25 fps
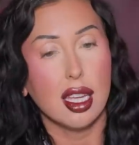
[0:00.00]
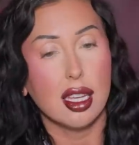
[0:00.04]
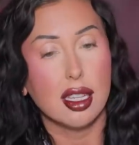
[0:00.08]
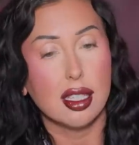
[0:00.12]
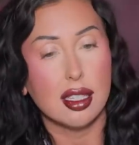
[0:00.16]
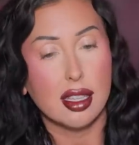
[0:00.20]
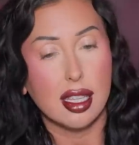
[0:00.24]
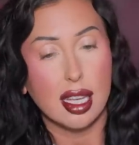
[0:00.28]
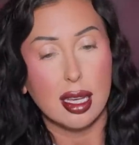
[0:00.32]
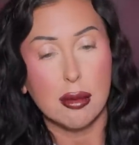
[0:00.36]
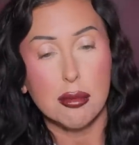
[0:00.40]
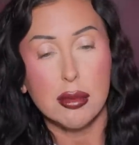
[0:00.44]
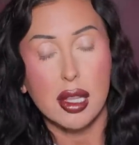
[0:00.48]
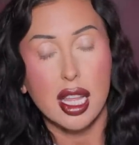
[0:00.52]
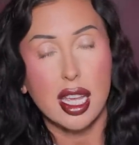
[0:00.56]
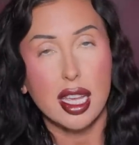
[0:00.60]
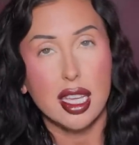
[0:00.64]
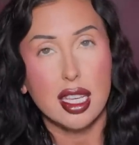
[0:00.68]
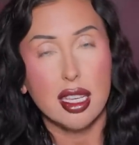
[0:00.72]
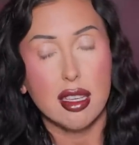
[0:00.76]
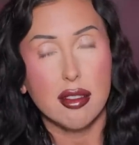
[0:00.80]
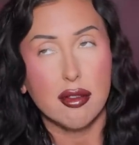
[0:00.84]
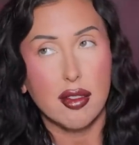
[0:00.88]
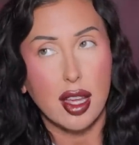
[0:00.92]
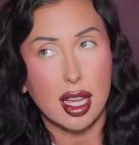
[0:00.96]

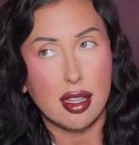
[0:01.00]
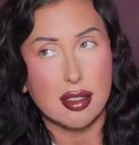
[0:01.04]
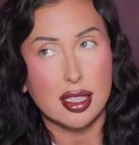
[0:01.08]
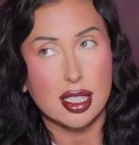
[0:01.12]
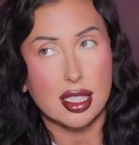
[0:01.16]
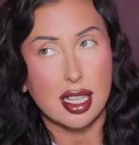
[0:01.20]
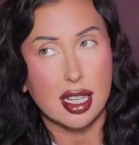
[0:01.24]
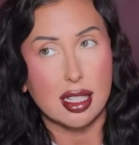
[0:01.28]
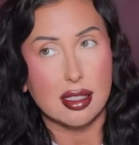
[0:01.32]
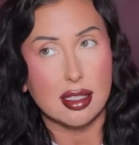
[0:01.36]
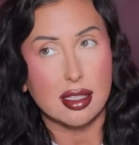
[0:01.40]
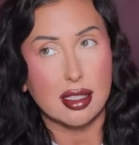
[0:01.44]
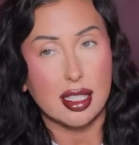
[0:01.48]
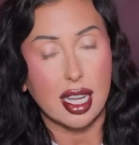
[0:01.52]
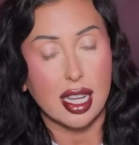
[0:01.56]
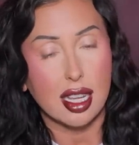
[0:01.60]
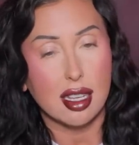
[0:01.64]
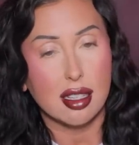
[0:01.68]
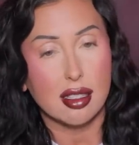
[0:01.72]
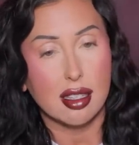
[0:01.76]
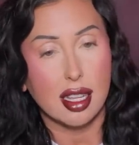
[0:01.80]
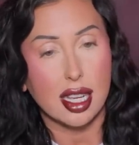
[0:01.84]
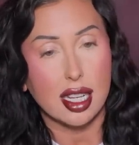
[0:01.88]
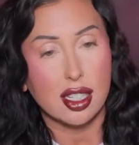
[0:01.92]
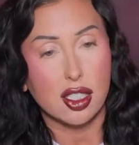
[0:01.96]
Glamlite Valentine's Day
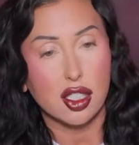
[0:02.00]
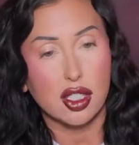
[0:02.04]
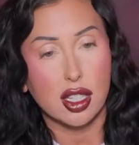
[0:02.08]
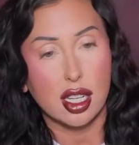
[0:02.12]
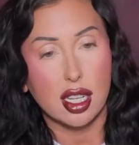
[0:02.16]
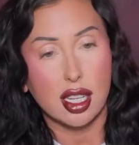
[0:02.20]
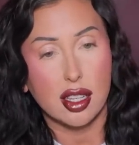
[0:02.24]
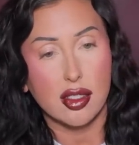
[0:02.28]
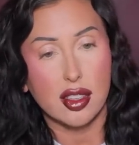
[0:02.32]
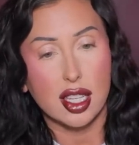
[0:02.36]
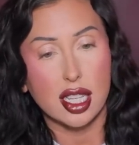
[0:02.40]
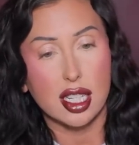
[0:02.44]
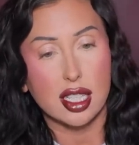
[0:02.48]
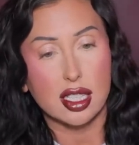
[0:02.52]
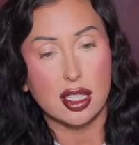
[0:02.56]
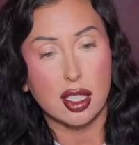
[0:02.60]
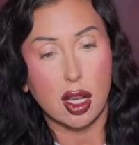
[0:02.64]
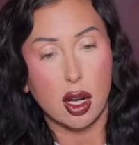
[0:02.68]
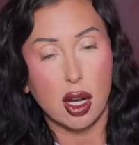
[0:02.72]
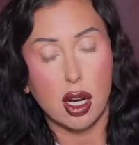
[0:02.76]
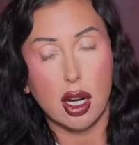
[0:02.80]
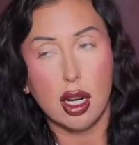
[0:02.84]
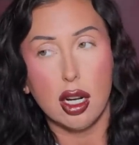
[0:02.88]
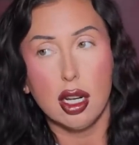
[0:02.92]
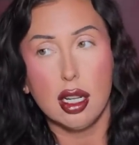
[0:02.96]
collection that is
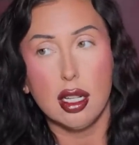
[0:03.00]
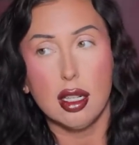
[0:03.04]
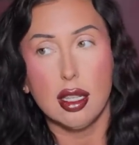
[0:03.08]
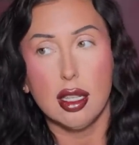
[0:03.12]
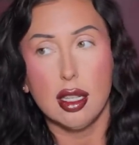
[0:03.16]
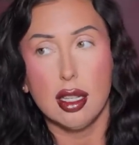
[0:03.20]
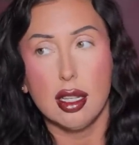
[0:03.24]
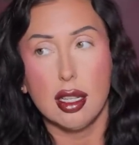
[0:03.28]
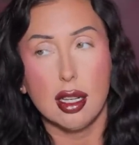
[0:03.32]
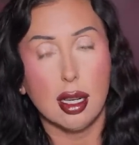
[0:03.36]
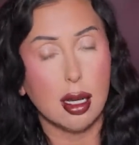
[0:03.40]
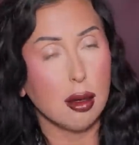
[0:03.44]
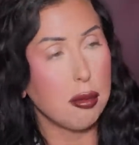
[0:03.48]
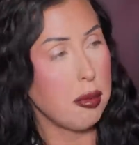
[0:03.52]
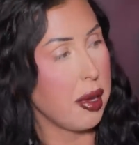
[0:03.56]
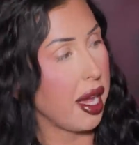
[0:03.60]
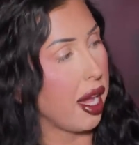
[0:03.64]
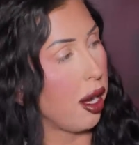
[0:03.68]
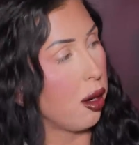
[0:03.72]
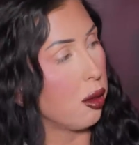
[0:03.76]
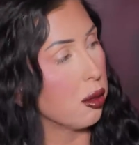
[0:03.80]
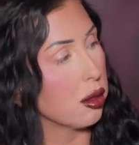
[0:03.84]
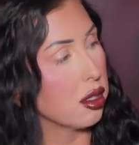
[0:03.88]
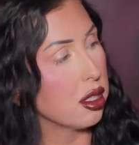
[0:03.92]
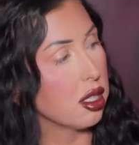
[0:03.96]
all
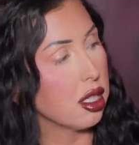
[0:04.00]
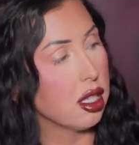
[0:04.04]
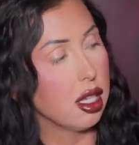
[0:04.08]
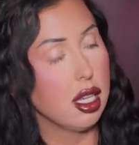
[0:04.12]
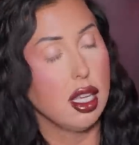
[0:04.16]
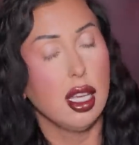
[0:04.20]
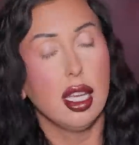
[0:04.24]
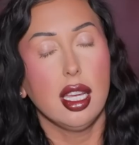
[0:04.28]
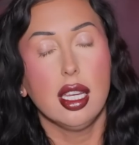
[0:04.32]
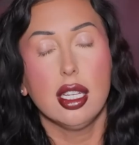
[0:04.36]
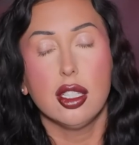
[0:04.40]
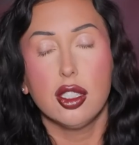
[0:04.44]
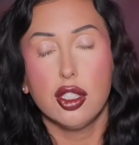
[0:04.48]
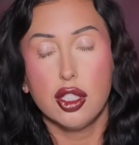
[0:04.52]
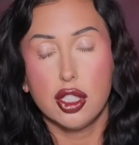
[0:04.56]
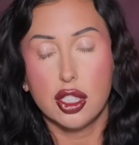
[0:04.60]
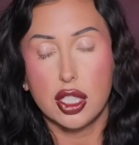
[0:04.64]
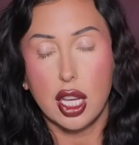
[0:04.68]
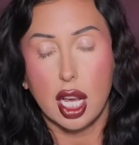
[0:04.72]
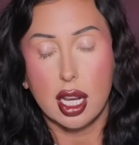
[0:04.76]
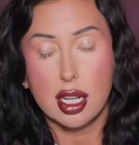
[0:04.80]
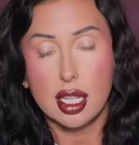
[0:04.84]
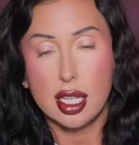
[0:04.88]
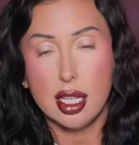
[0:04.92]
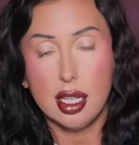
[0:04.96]
about
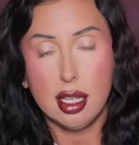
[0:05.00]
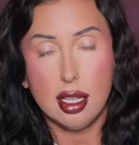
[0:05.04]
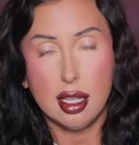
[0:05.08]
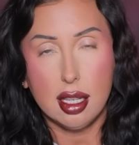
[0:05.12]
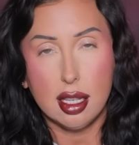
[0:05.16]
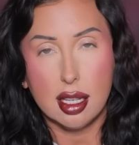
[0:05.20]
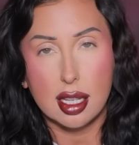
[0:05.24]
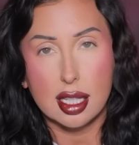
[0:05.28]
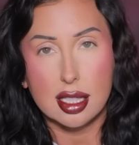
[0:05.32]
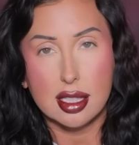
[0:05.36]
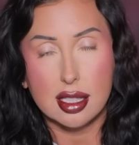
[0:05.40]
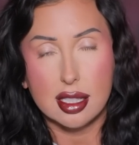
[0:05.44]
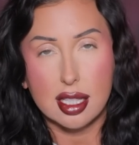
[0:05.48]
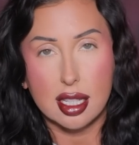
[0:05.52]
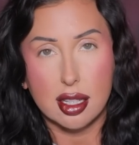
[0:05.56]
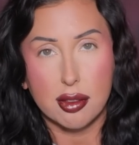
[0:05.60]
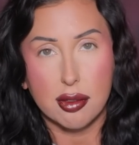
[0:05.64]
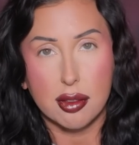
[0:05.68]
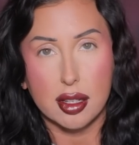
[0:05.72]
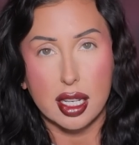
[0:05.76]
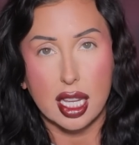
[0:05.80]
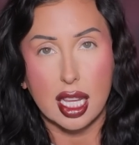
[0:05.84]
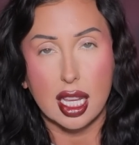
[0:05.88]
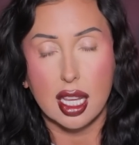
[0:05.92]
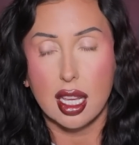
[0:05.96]
Chucky and
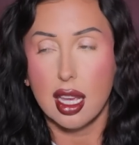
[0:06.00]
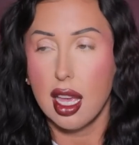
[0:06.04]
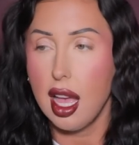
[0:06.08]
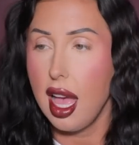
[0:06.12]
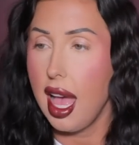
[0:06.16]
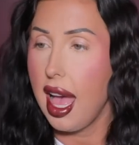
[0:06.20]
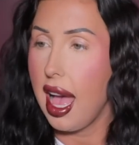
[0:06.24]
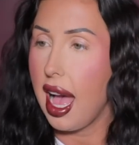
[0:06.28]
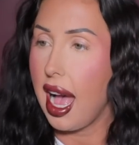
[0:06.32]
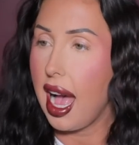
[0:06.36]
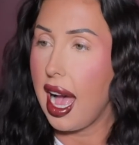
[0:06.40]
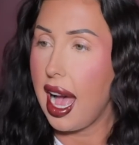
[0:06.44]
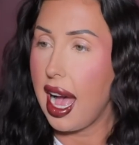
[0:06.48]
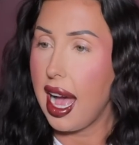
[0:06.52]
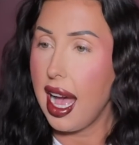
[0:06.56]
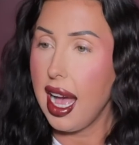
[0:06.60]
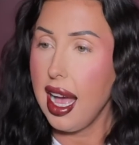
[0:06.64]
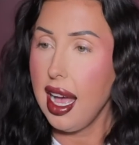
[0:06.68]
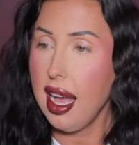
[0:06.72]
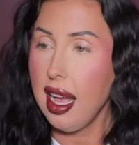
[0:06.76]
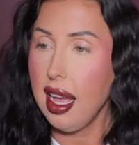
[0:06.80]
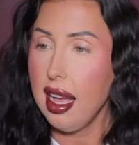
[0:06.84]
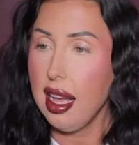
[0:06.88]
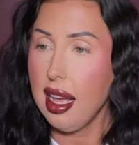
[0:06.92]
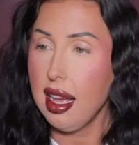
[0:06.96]
Tiffany.
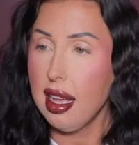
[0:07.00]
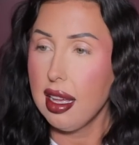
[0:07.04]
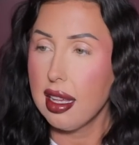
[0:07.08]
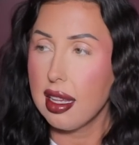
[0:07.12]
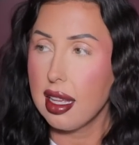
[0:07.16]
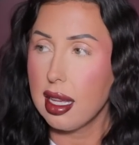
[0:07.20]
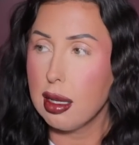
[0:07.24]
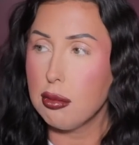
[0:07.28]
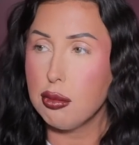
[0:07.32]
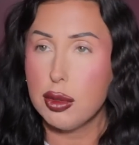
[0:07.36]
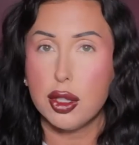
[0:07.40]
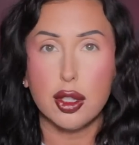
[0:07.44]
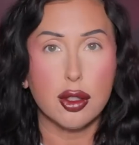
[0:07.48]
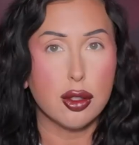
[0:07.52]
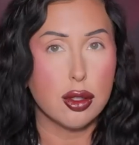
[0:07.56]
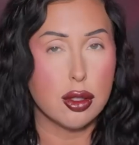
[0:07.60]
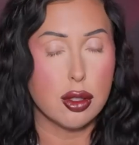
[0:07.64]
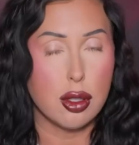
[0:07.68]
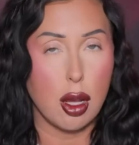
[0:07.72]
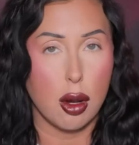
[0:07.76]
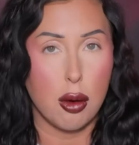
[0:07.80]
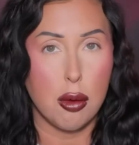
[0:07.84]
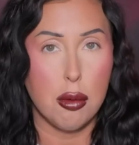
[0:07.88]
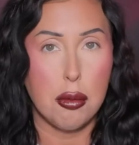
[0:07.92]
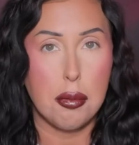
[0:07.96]
I am
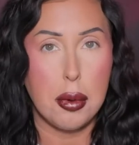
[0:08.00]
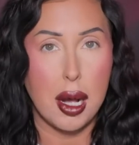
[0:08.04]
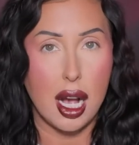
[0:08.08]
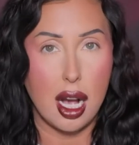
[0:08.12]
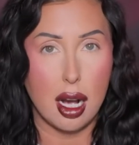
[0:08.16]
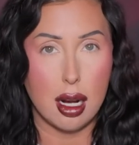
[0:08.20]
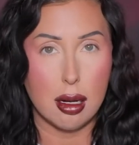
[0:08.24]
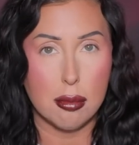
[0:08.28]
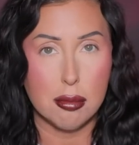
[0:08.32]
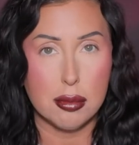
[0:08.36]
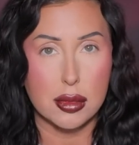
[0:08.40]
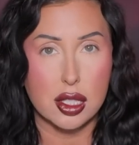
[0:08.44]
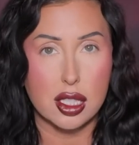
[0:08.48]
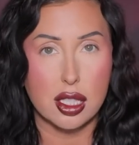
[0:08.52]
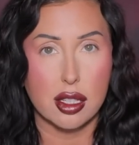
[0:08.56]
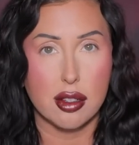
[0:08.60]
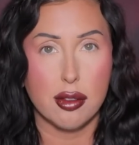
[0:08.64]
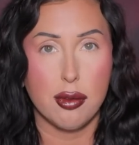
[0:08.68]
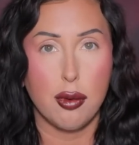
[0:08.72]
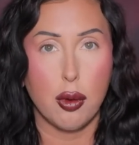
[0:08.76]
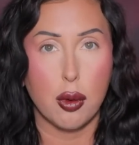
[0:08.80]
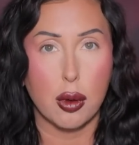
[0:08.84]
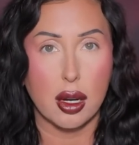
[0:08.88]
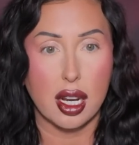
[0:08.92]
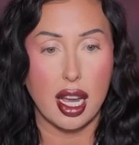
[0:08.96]
so pumped
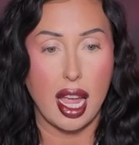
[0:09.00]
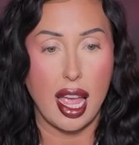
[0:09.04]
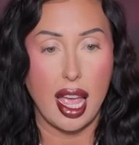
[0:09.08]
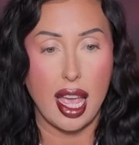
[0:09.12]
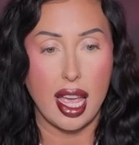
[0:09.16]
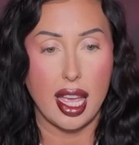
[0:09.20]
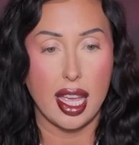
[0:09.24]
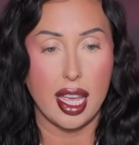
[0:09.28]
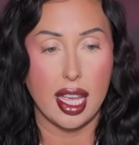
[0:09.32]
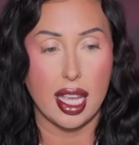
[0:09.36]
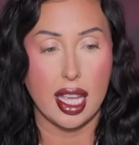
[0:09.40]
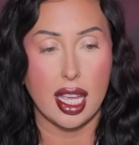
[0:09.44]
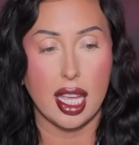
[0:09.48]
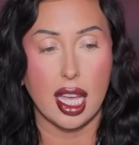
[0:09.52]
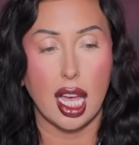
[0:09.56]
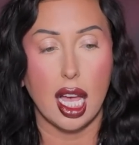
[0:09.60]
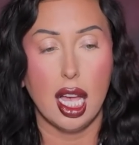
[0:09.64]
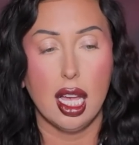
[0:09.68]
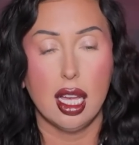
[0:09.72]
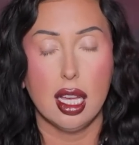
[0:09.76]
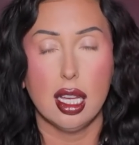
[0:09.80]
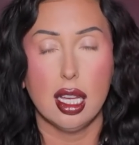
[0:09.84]
for a